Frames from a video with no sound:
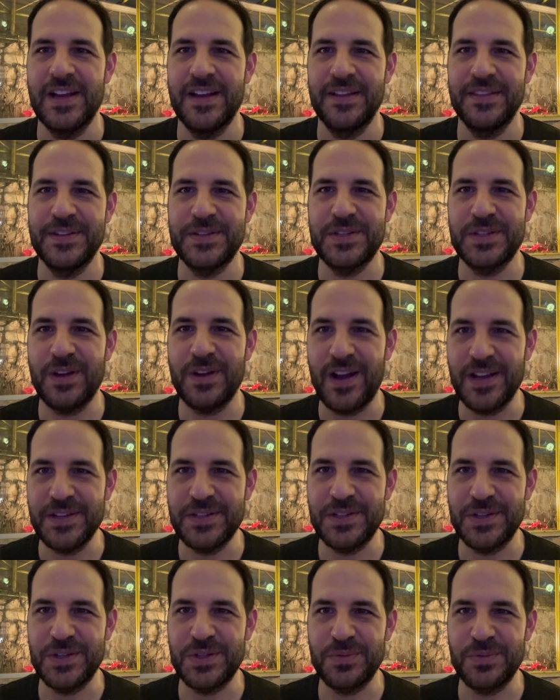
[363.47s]
The
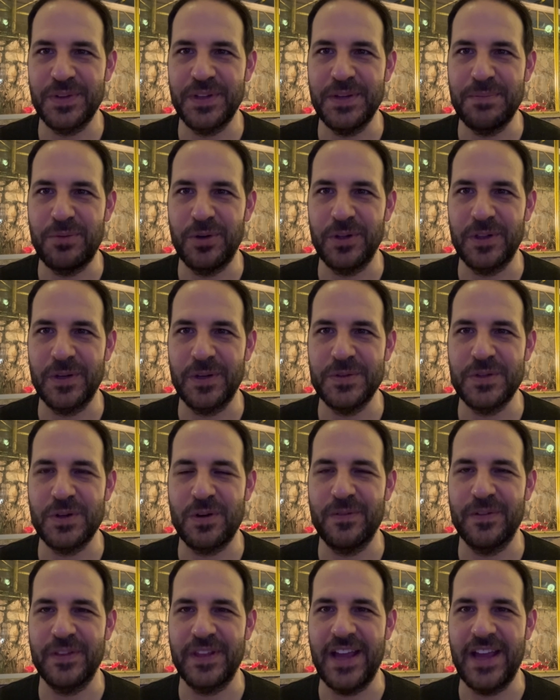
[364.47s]
sauce just really put those
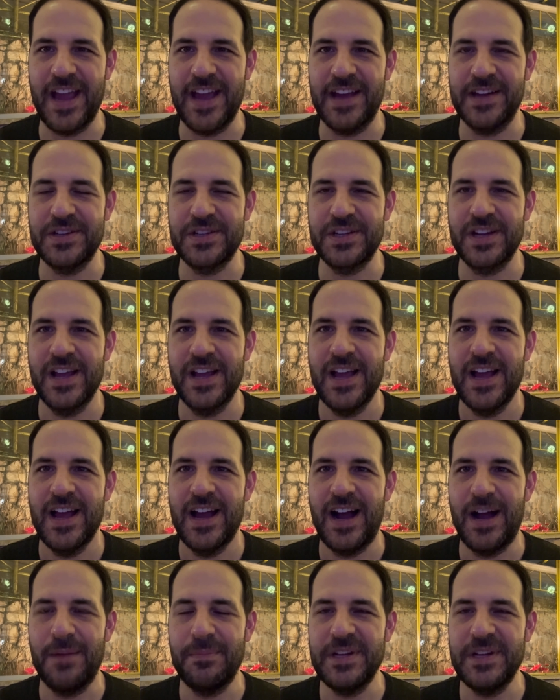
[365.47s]
over the edge.
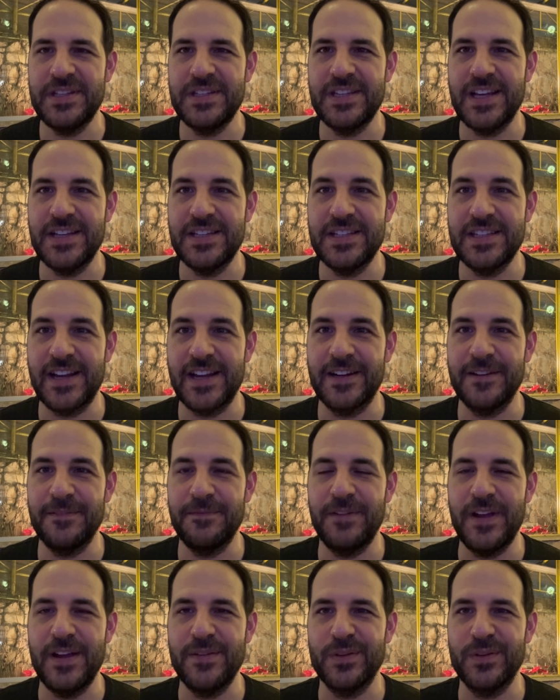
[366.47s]
I'm gonna say second
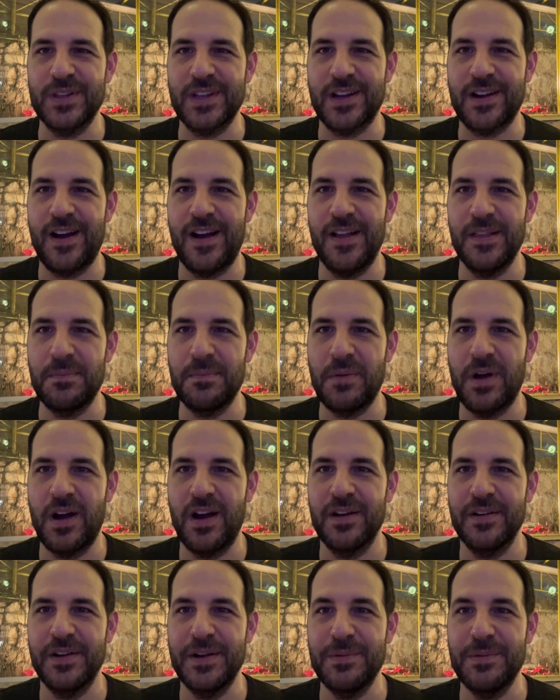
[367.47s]
favorite, the
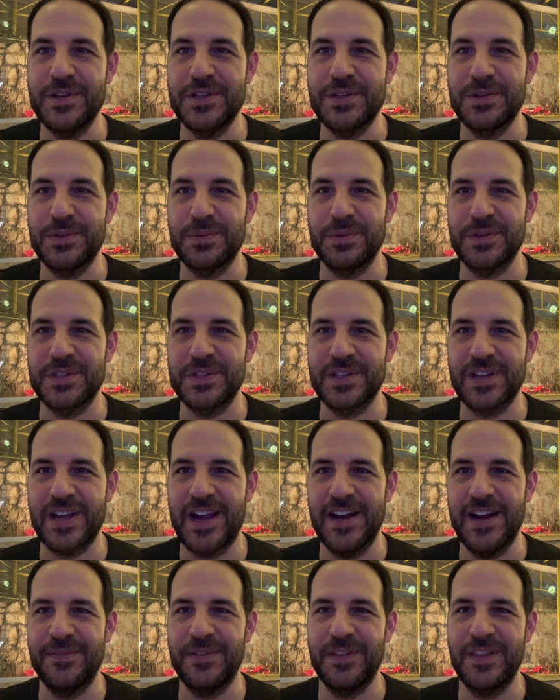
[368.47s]
calamari, which was
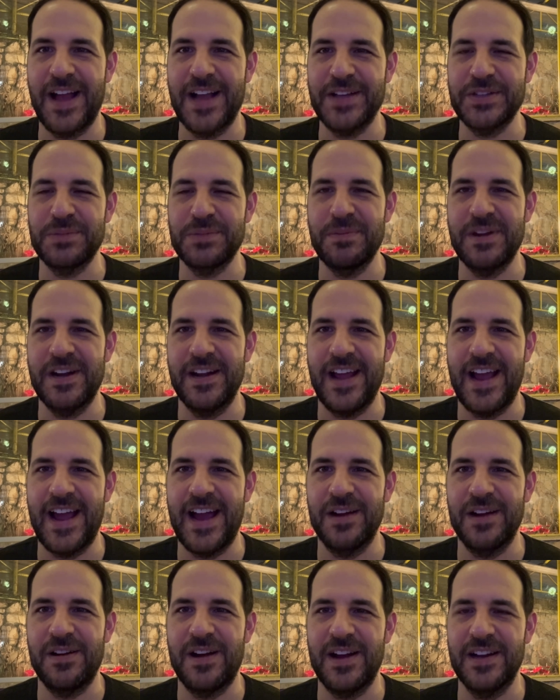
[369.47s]
kind of a last minute
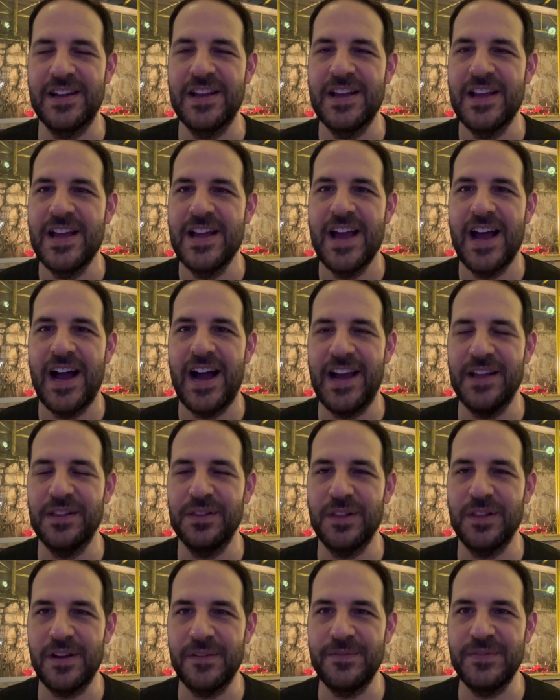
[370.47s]
add-on. I
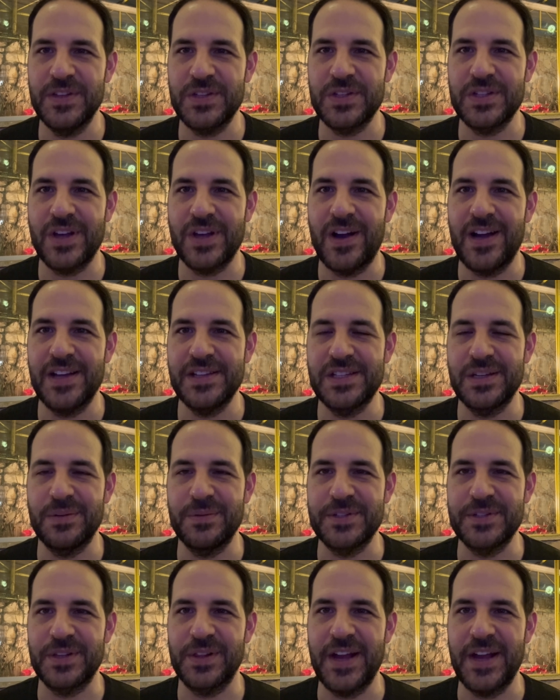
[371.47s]
loved the sauce, it
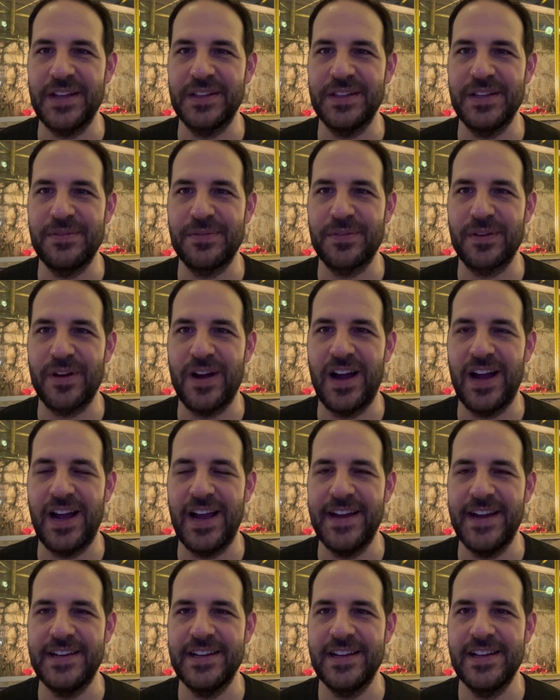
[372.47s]
was lightly
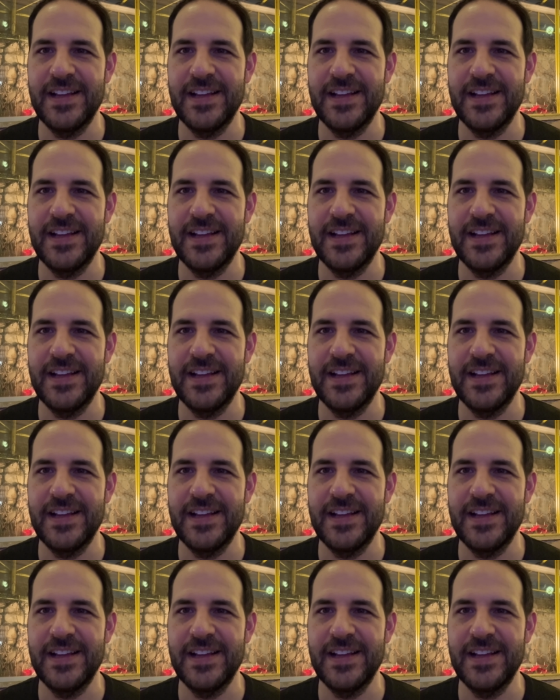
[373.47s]
fried.